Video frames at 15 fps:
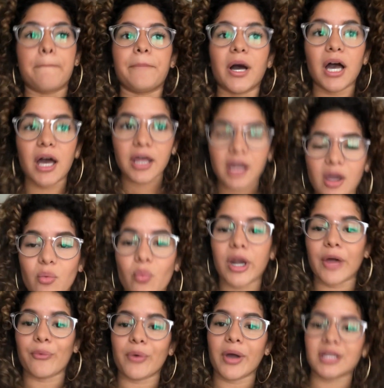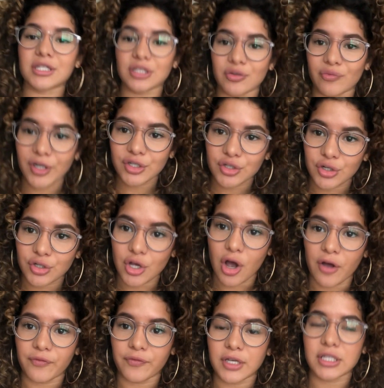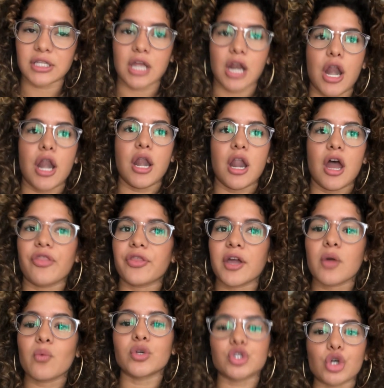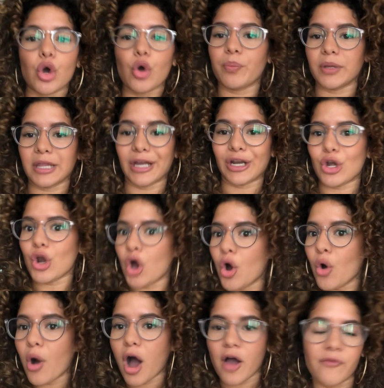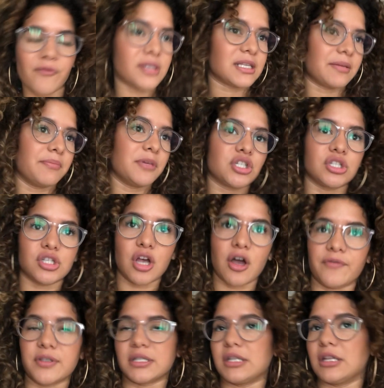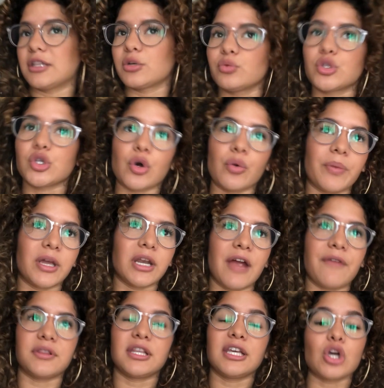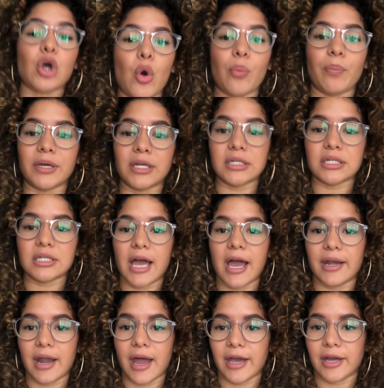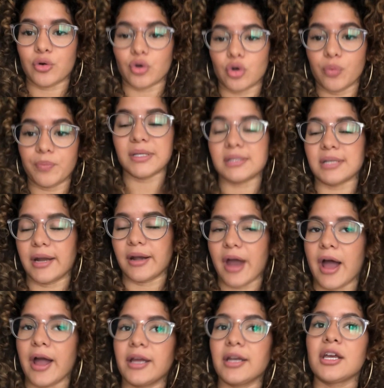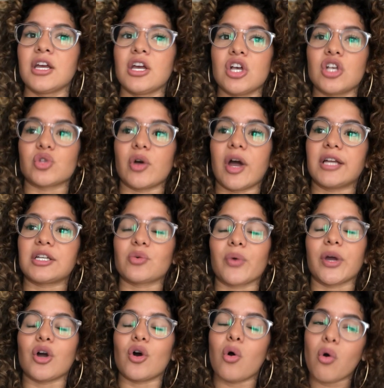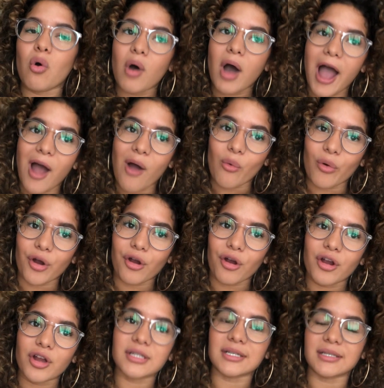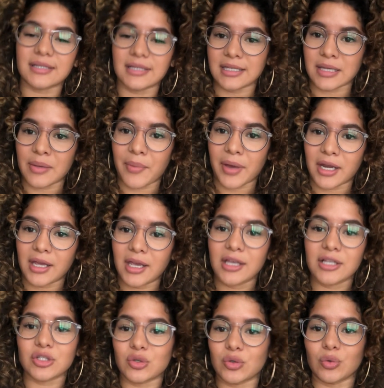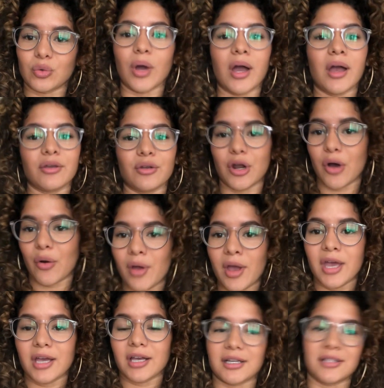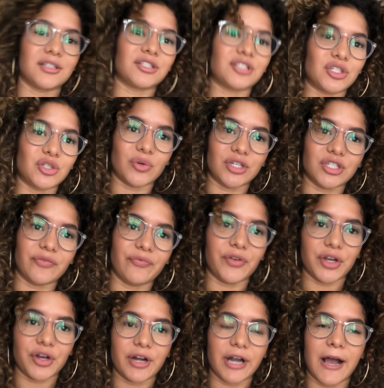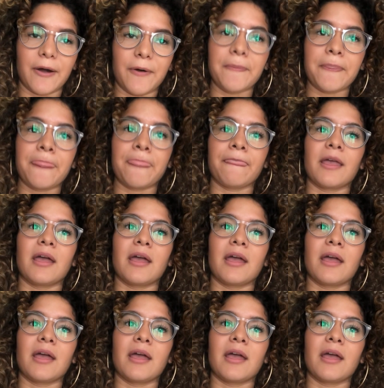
But when I went to the registrar's office, nothing was open. Like, no office, admissions office, nothing was open. Everything opened at 9 or opens at 9. So I had to wait a whole hour to see somebody to, you know, get the situation figured out.